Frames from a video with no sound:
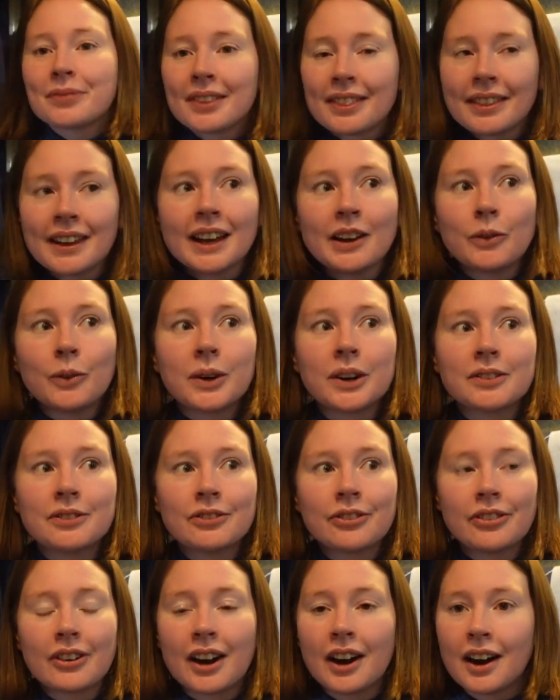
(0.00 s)
They were
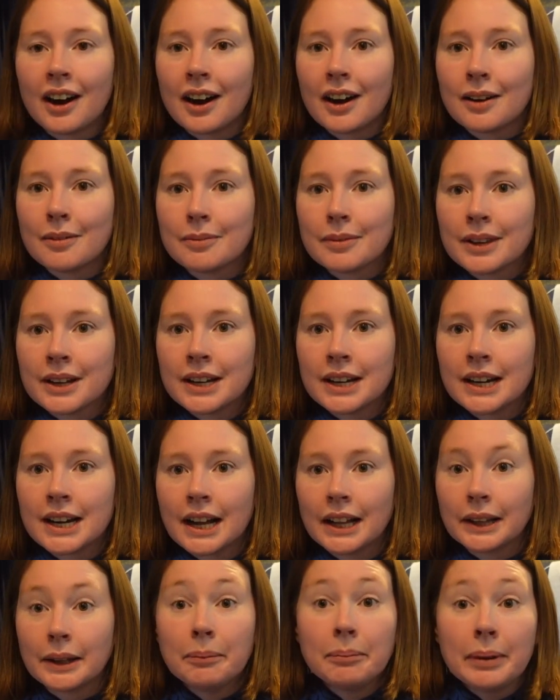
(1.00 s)
from
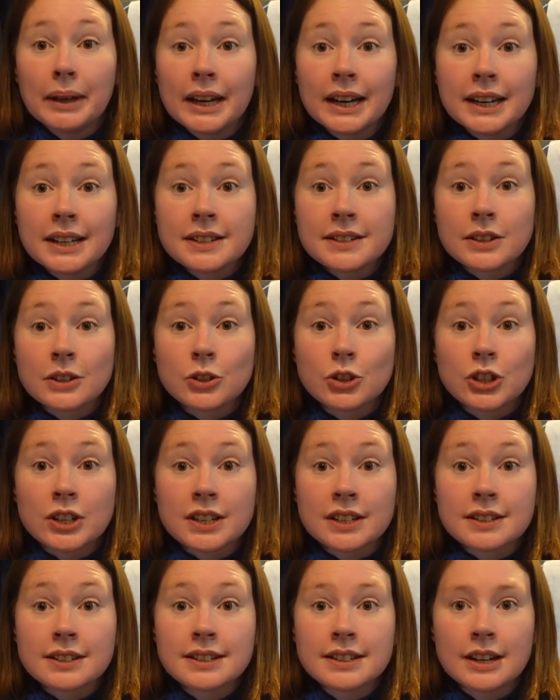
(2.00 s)
Olympia, so
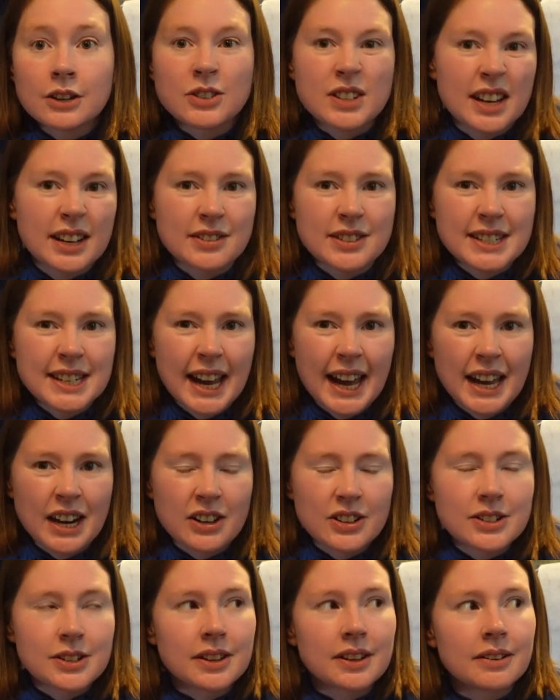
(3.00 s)
just outside
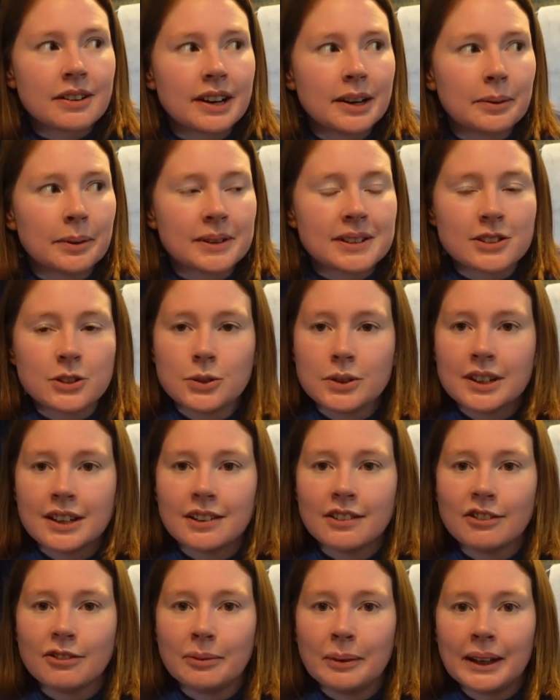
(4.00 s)
Seattle, so they were able to
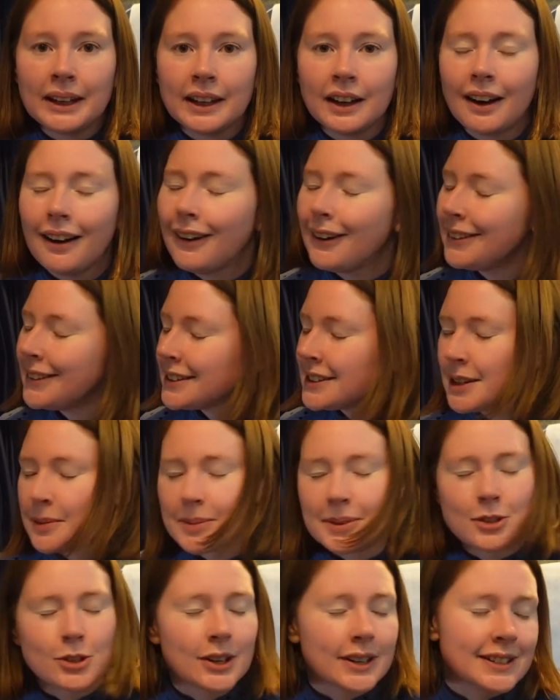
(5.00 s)
give me all the
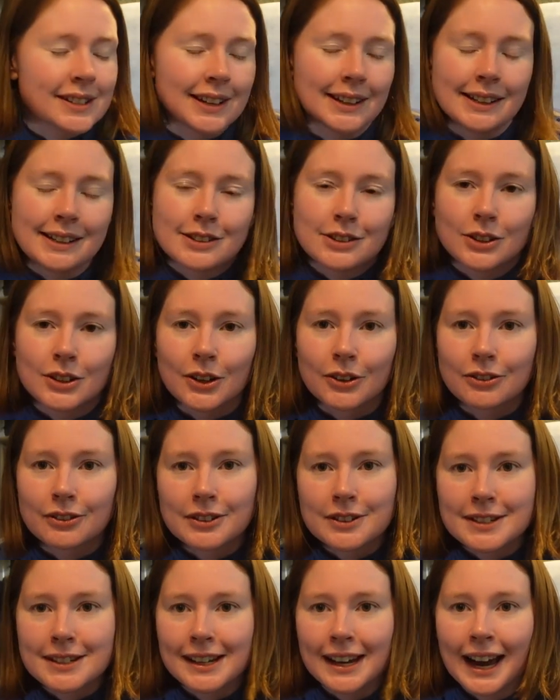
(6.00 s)
tips and tricks I need to know
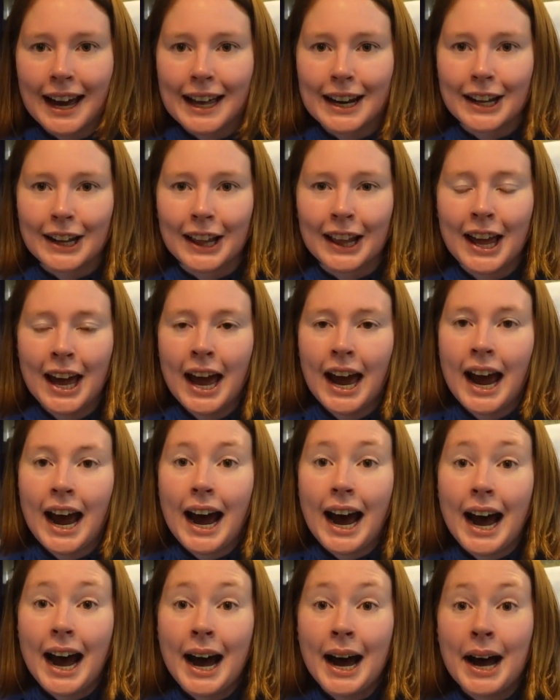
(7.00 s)
for Seattle.
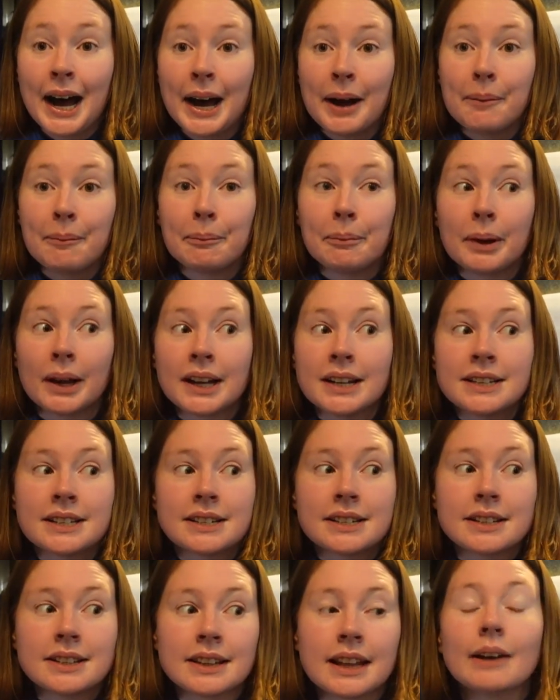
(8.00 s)

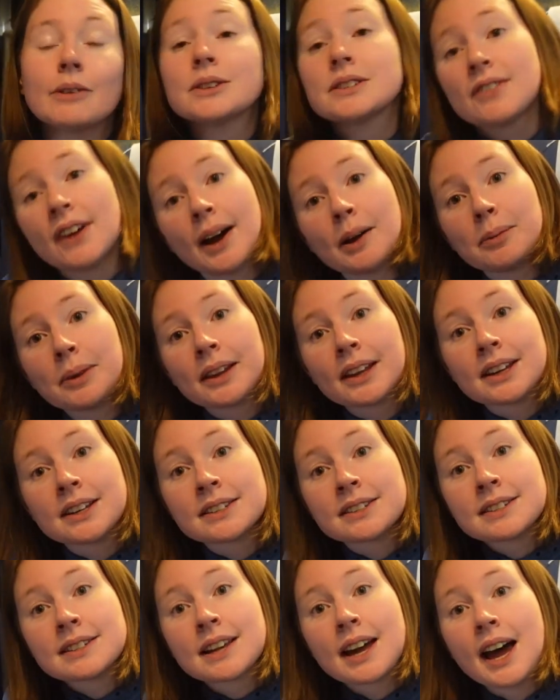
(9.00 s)
But that was
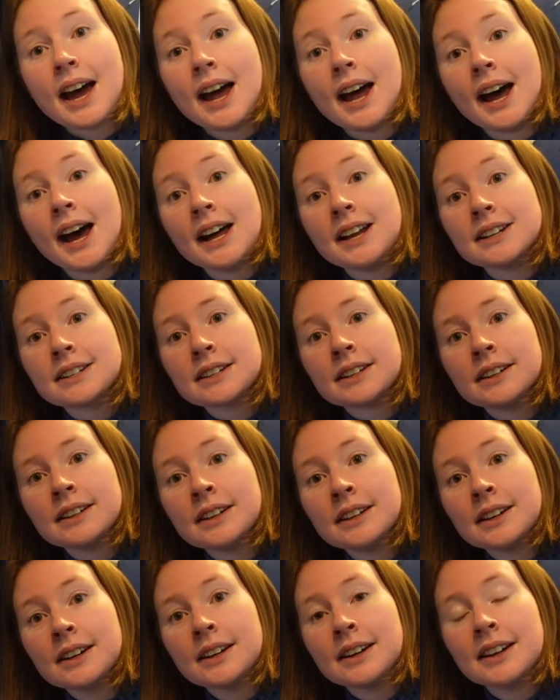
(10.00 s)
fabulous, and
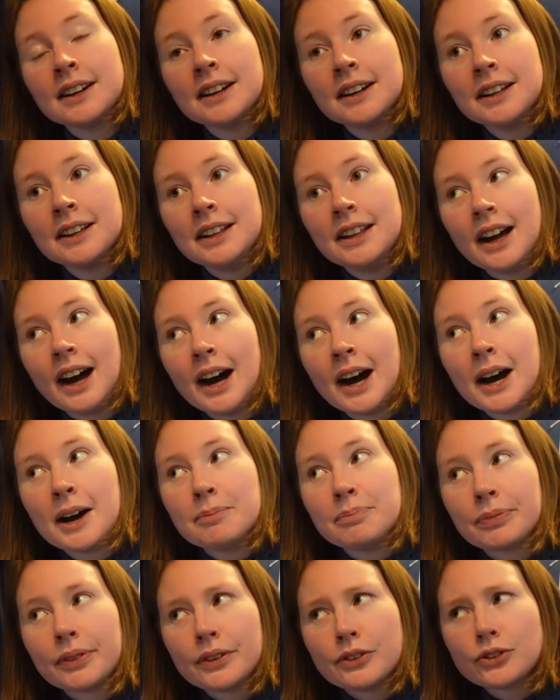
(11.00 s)

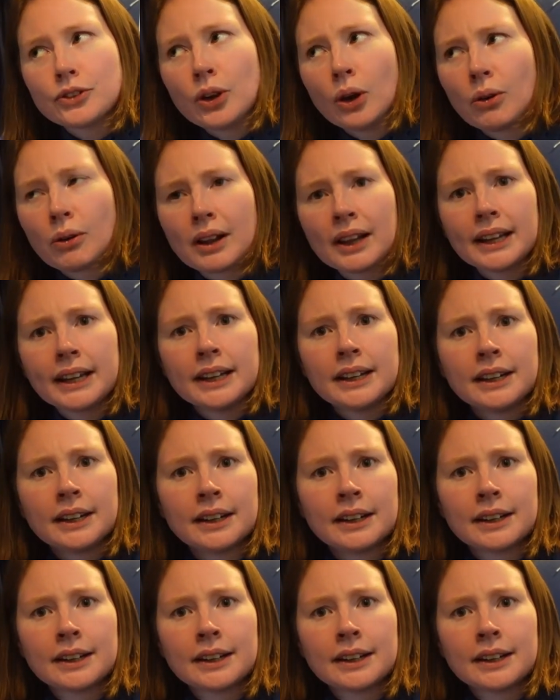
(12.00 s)
I'm totally